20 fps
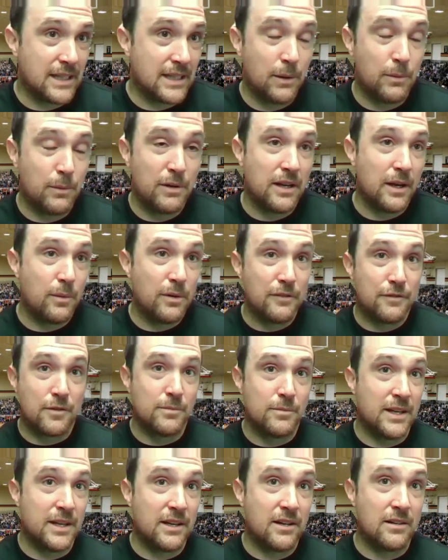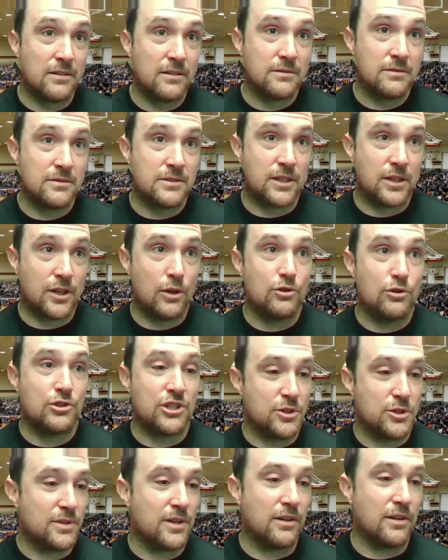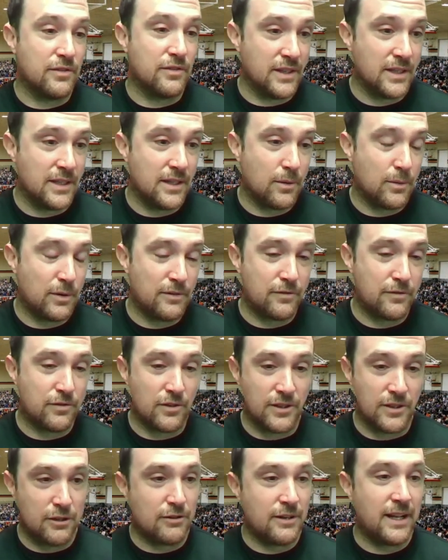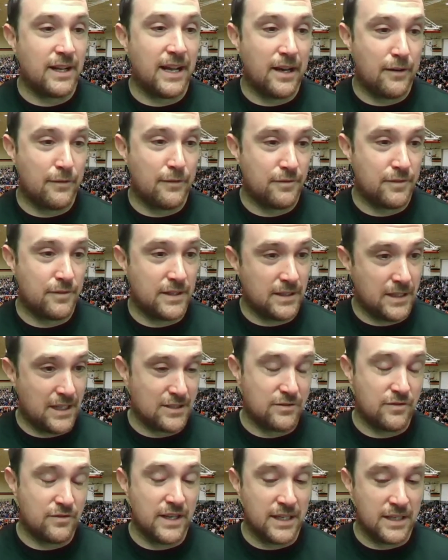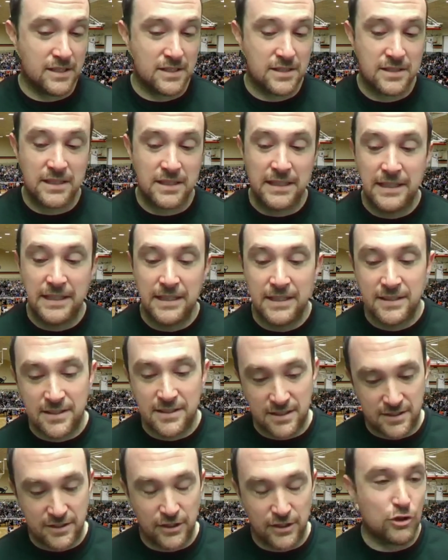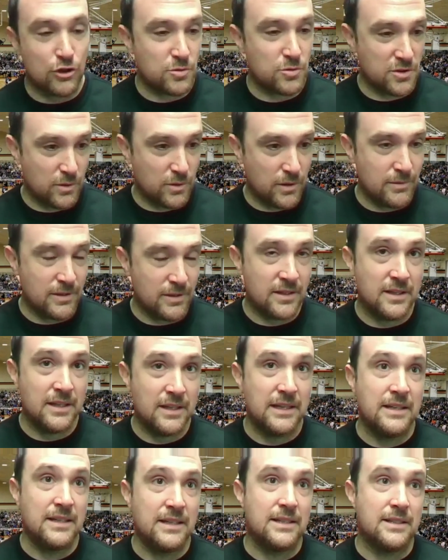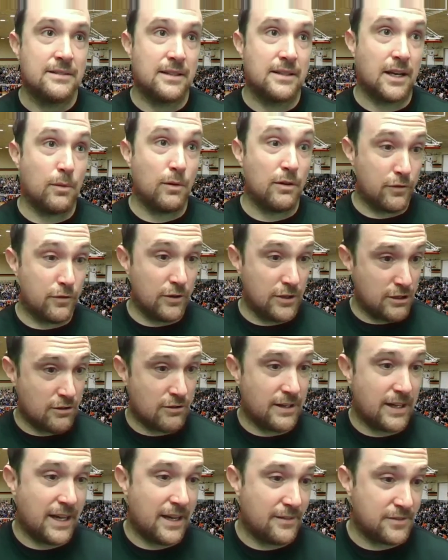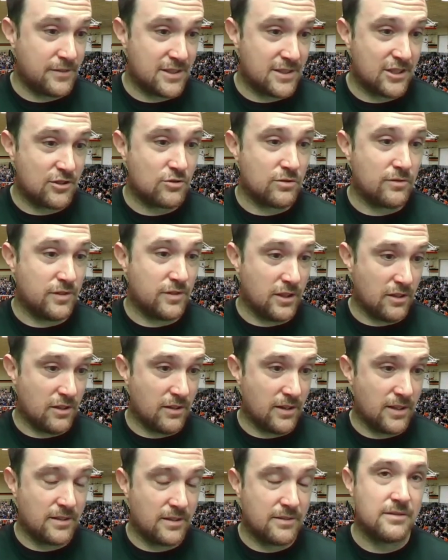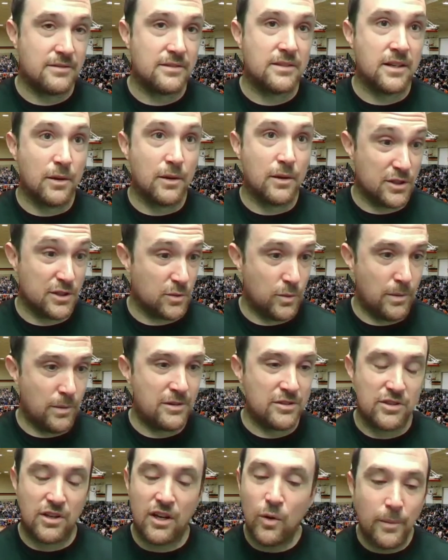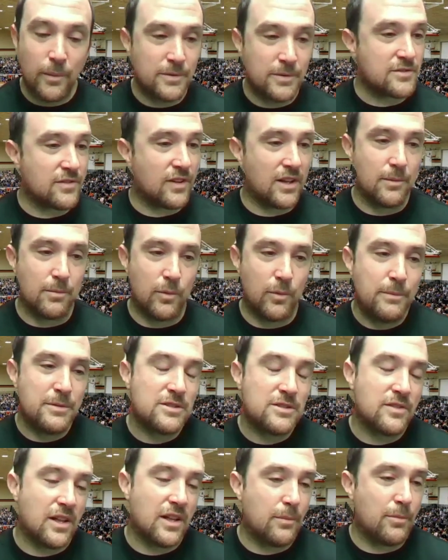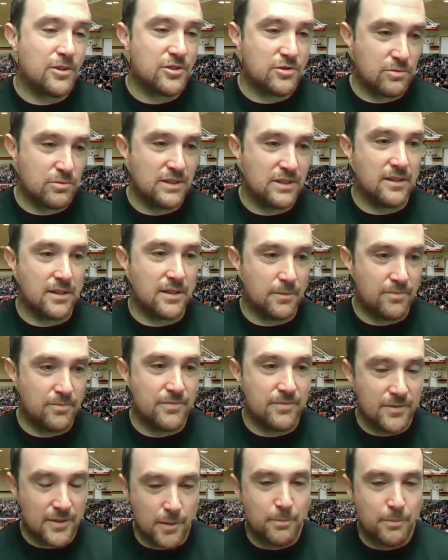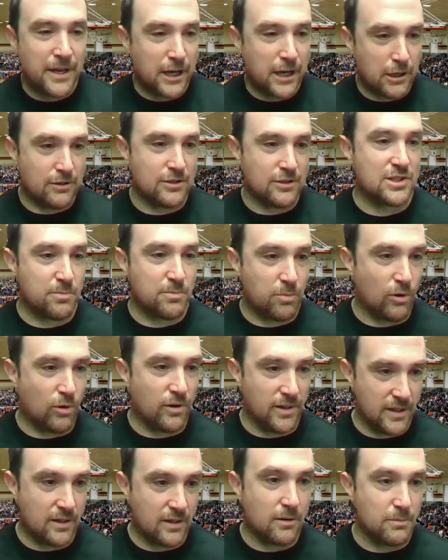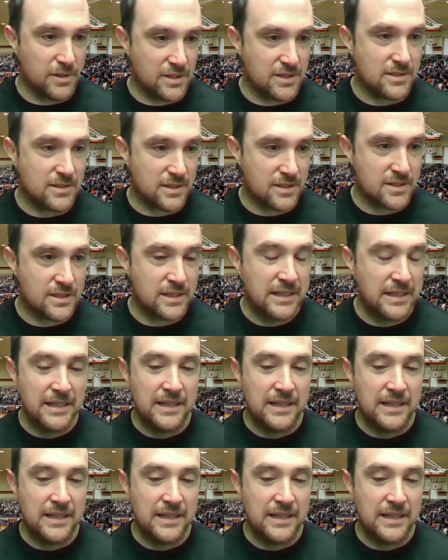And I went, I went from there to coach at UNLV. I went for a year and a half in Las Vegas assistant coach with the women. Then I went for a year and a half to Central Florida uh, with the women's, all women's volleyball. Women's volleyball is really the, the parent sport in our business.